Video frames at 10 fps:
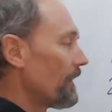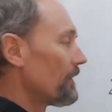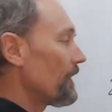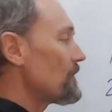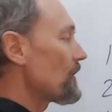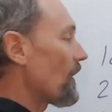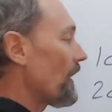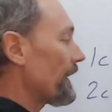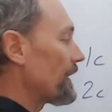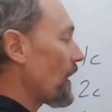Then you've
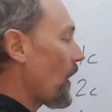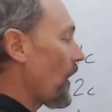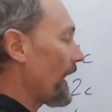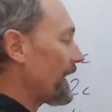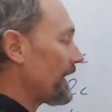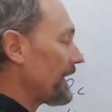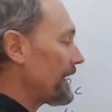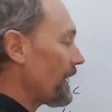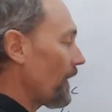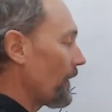got an
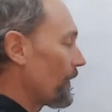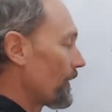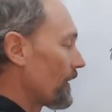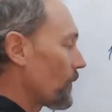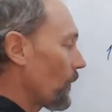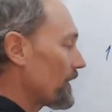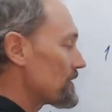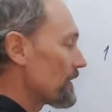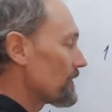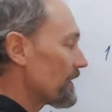IEO, which
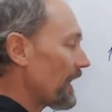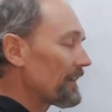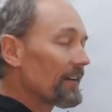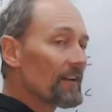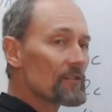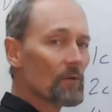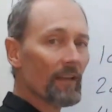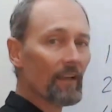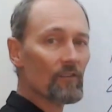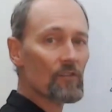is an initial
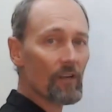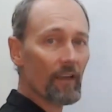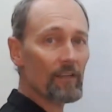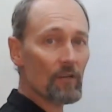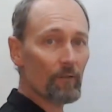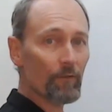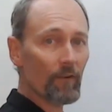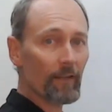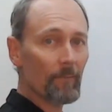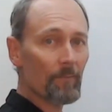exchange
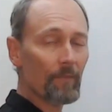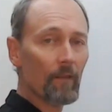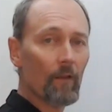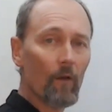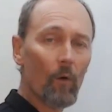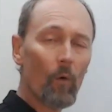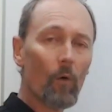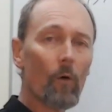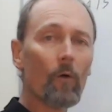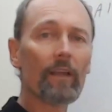offering,
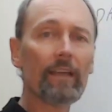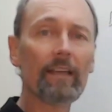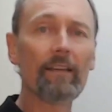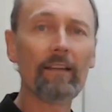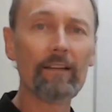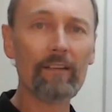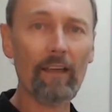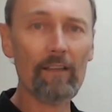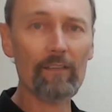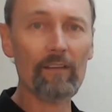or in
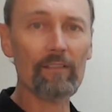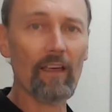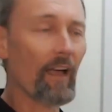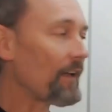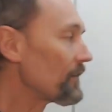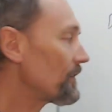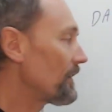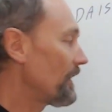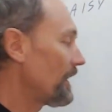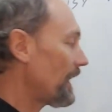Daisy's case,
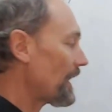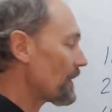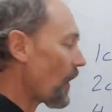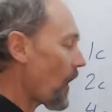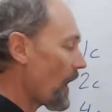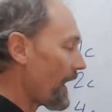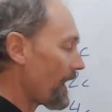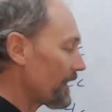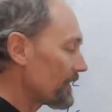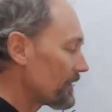an
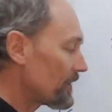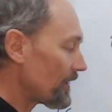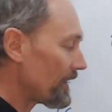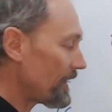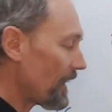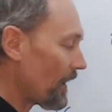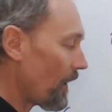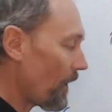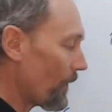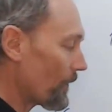
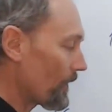IDO,